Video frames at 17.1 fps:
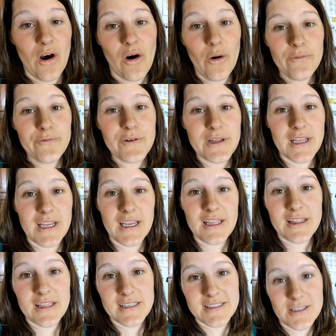
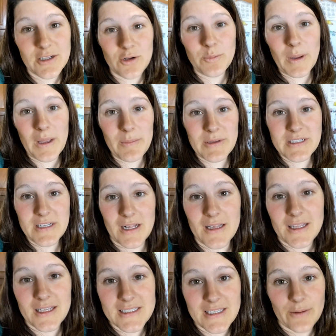hopefully these little baby
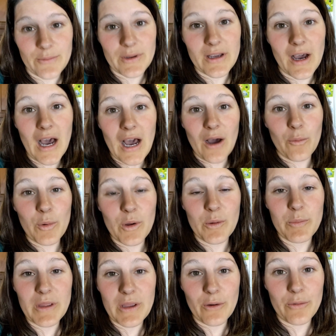ducklings that we got will
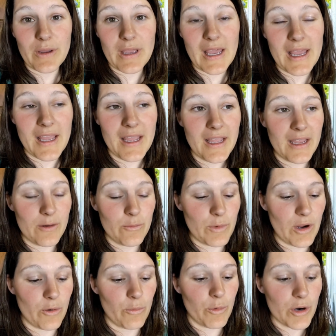be okay, and
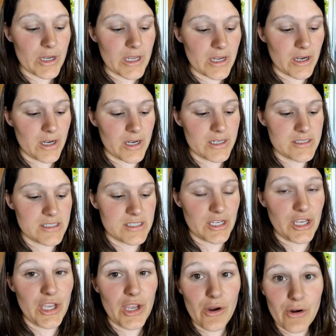we are working on
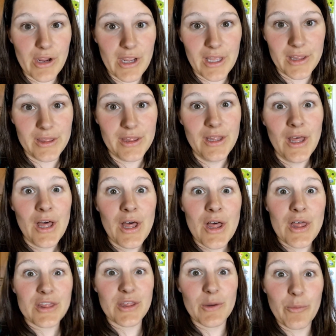securing
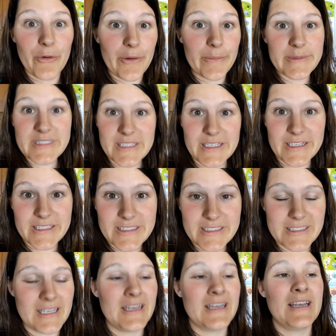the
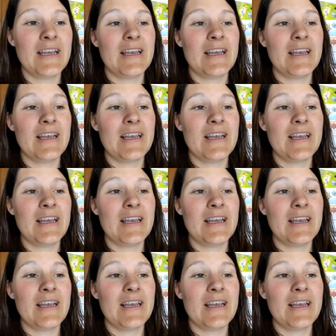premises,